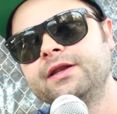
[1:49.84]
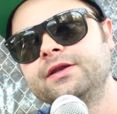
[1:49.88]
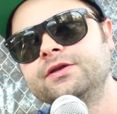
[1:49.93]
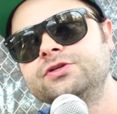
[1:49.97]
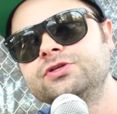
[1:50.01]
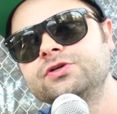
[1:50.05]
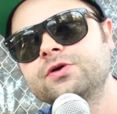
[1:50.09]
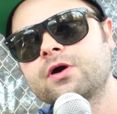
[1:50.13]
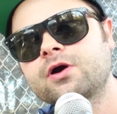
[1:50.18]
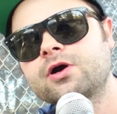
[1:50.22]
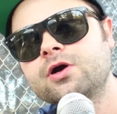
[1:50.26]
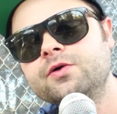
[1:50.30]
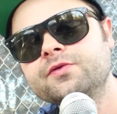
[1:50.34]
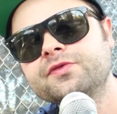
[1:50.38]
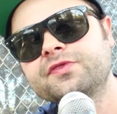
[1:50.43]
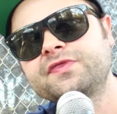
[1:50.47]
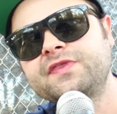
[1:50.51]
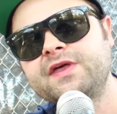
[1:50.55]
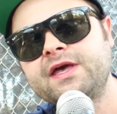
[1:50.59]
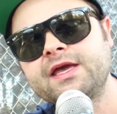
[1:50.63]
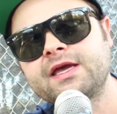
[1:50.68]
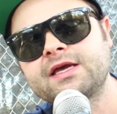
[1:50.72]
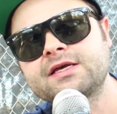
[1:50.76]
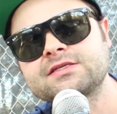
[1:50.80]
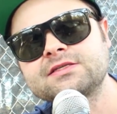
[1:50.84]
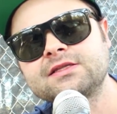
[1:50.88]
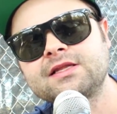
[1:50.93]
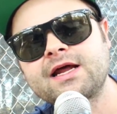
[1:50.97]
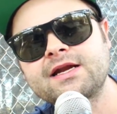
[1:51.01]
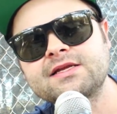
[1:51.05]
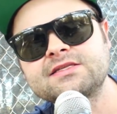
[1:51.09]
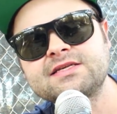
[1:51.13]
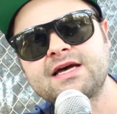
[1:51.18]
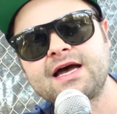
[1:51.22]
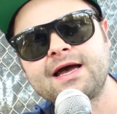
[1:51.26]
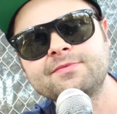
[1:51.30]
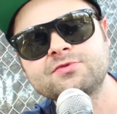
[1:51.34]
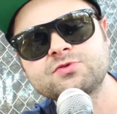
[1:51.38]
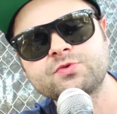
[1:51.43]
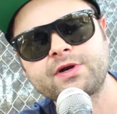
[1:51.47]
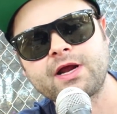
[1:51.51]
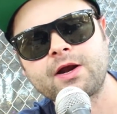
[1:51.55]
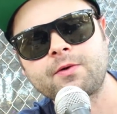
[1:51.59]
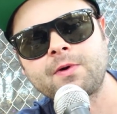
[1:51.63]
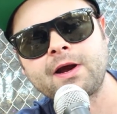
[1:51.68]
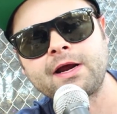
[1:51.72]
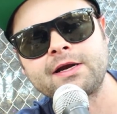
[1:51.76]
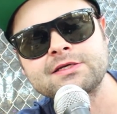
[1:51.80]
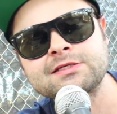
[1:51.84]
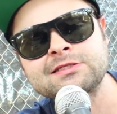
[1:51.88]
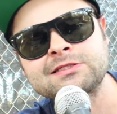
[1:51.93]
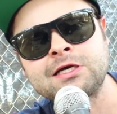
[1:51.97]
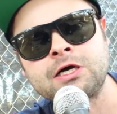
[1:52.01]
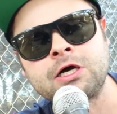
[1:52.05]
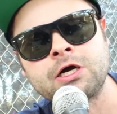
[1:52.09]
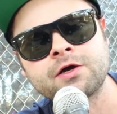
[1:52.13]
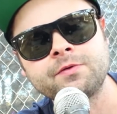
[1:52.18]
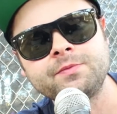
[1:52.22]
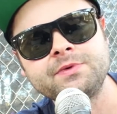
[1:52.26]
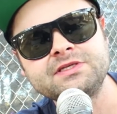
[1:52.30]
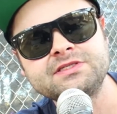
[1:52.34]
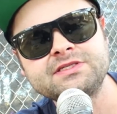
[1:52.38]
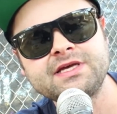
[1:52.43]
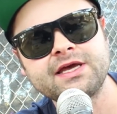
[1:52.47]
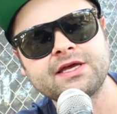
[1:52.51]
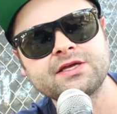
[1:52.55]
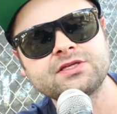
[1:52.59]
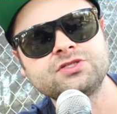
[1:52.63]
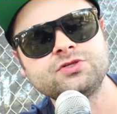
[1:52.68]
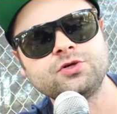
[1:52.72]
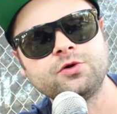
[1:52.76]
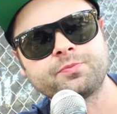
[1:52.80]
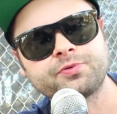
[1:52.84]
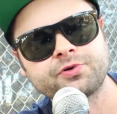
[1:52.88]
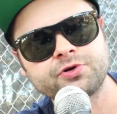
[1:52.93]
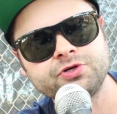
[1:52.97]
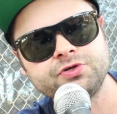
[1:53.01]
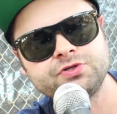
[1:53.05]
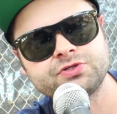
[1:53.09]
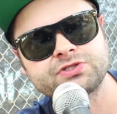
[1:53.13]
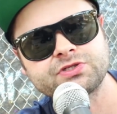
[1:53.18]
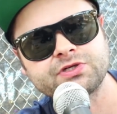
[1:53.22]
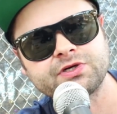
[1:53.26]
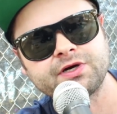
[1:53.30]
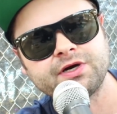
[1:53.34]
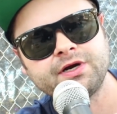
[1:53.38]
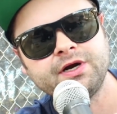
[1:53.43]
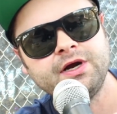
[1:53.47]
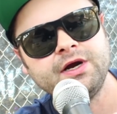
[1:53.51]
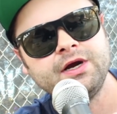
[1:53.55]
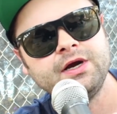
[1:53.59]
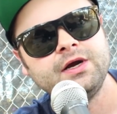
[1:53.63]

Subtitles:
do our own thing, because a lot of times when I write a song and we take it to a producer,